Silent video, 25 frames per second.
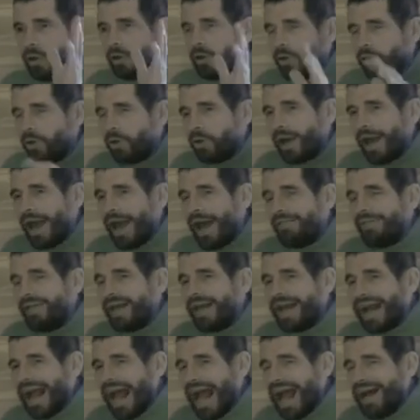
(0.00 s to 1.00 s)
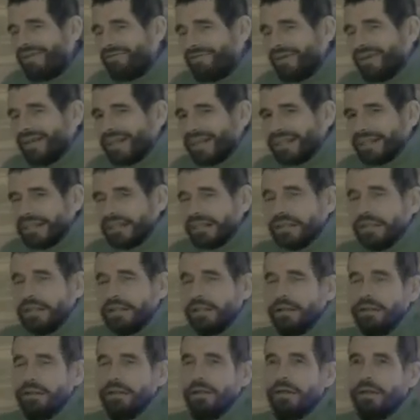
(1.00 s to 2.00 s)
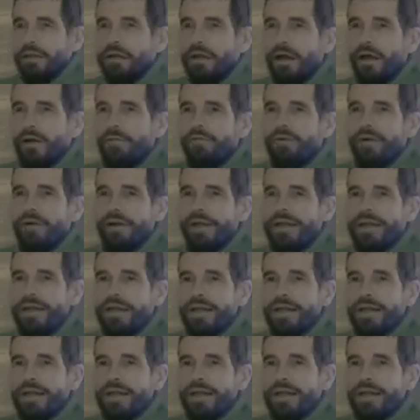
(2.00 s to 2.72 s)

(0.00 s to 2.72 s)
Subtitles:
you have a confidence, a very